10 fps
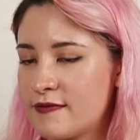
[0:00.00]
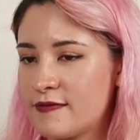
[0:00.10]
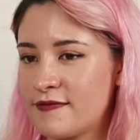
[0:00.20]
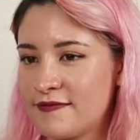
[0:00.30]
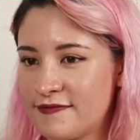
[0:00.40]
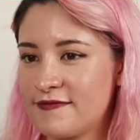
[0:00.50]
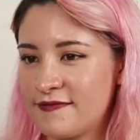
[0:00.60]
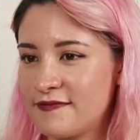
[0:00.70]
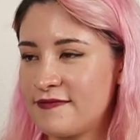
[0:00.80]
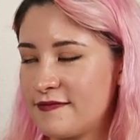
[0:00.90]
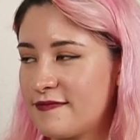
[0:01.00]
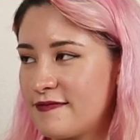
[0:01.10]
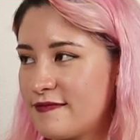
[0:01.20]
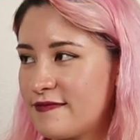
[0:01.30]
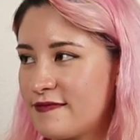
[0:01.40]

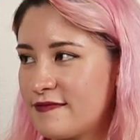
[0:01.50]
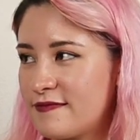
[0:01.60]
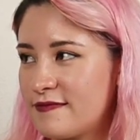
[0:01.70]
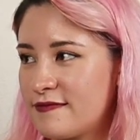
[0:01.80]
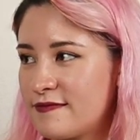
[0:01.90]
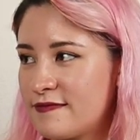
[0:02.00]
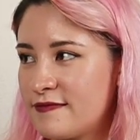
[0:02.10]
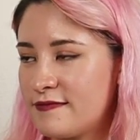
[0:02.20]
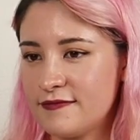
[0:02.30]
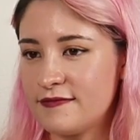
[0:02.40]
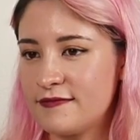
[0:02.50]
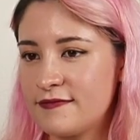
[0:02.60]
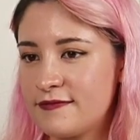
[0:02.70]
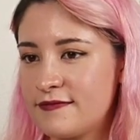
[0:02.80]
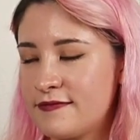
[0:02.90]

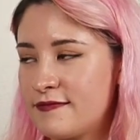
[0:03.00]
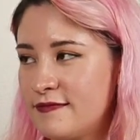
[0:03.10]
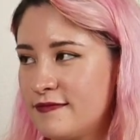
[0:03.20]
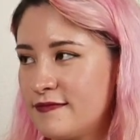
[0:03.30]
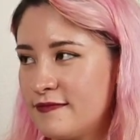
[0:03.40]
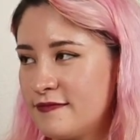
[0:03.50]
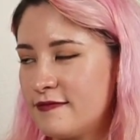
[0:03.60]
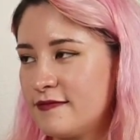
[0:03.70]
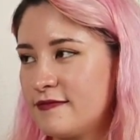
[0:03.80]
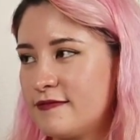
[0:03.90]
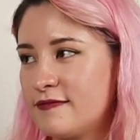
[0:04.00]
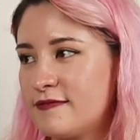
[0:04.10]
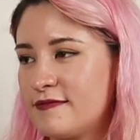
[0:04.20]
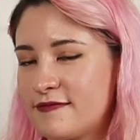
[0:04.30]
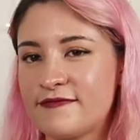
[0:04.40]

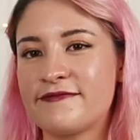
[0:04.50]
This person isn't speaking.